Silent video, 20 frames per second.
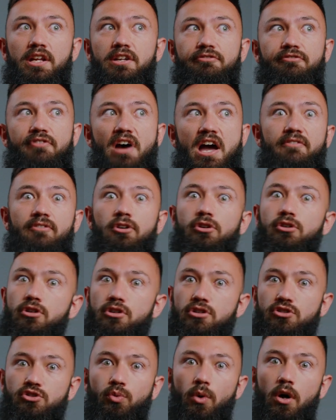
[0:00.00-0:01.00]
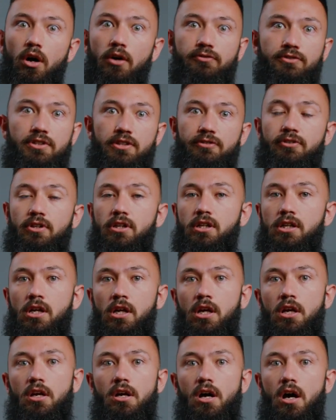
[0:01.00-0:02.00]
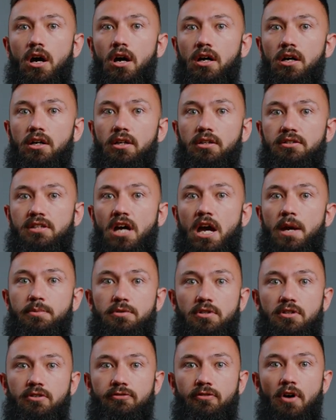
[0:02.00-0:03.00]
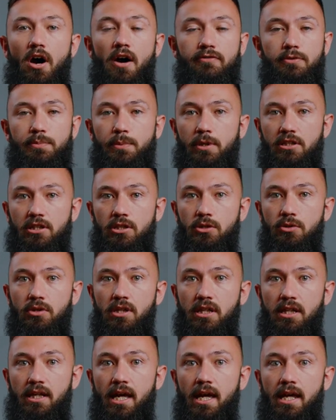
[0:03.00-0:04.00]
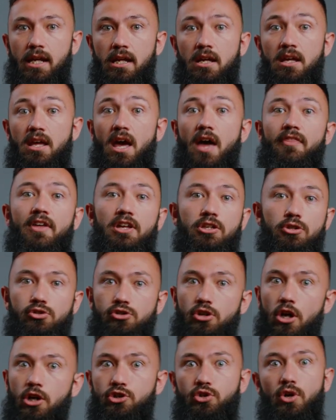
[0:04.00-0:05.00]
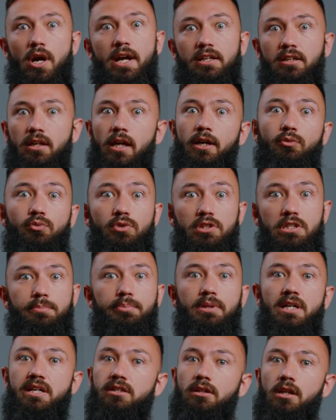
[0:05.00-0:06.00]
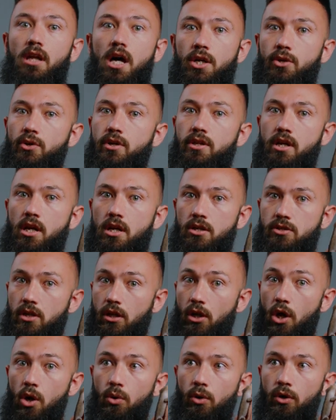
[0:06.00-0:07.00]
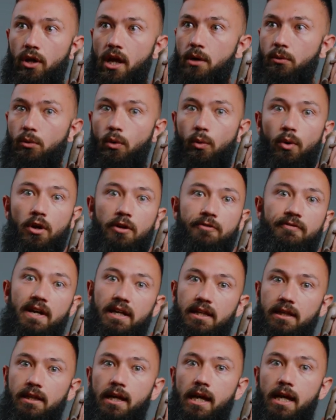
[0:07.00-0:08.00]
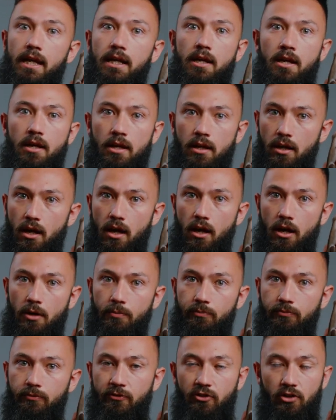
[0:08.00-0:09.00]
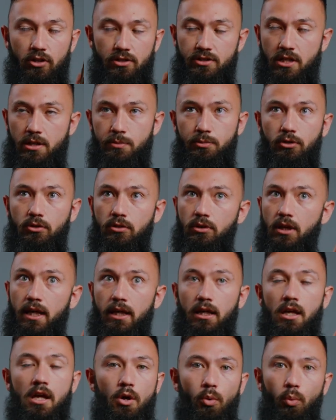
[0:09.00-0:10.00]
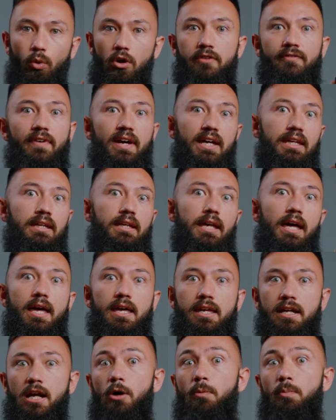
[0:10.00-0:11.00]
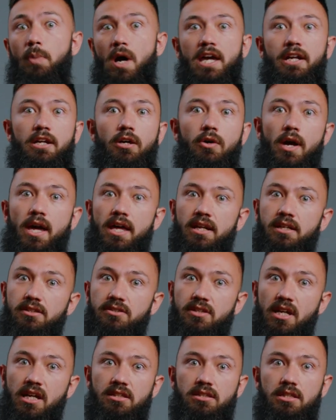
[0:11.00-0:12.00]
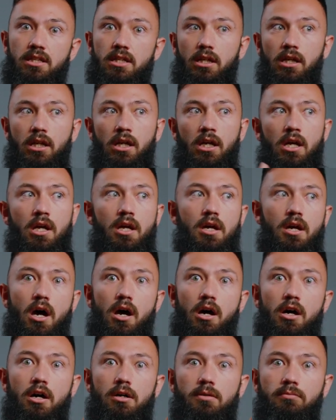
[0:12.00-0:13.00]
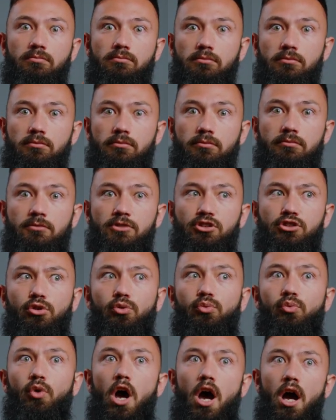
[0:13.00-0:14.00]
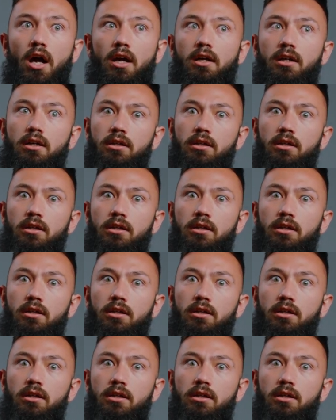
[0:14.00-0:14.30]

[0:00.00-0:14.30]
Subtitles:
512 different types of offspring that you can get. And then you start trying to really play the lottery there. It's like, oh, okay, well, what if I can get, for example, what if I can get an albino het axanthic Ciroc